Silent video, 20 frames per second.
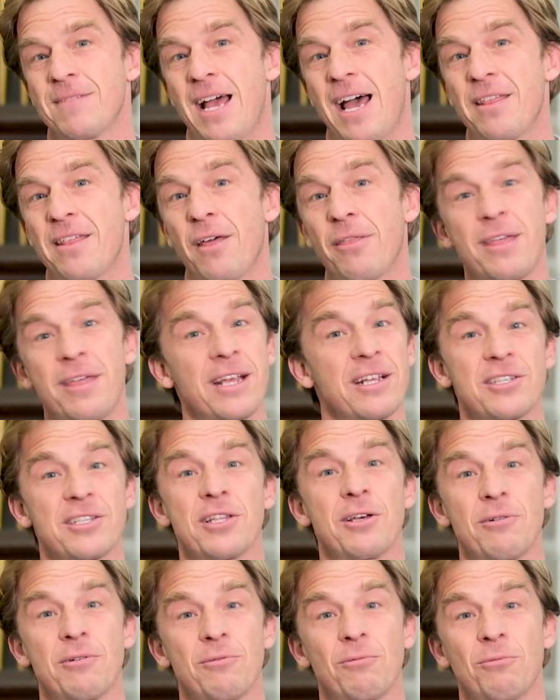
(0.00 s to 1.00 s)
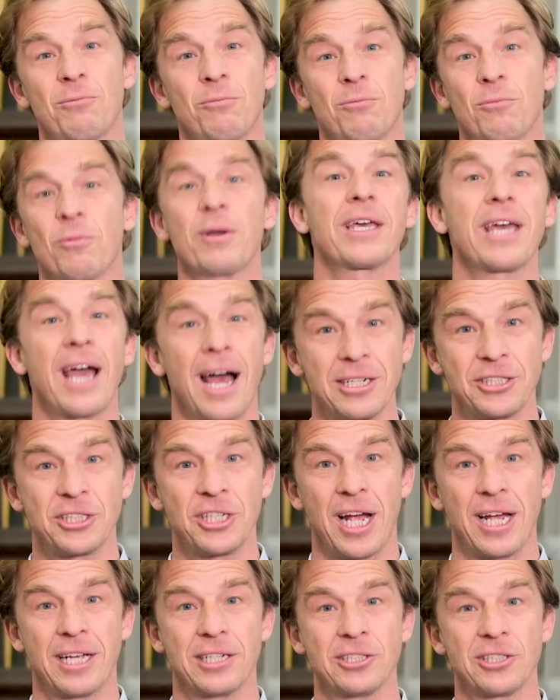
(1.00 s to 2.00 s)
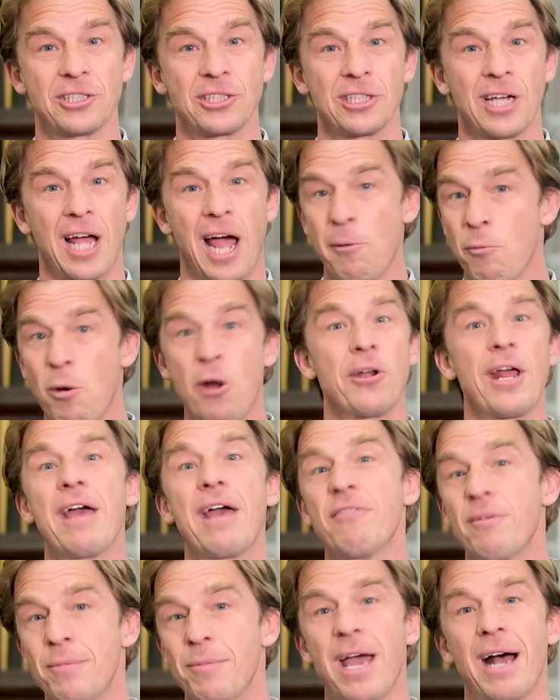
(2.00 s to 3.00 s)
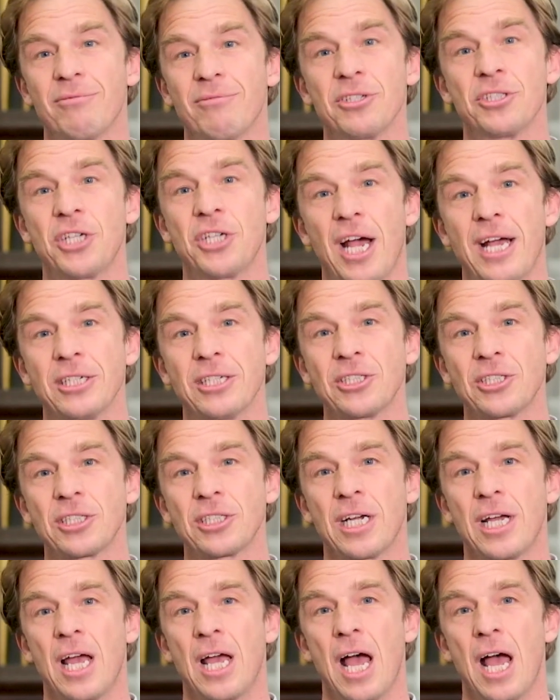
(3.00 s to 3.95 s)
are the things that we can't change and won't ever be able to change.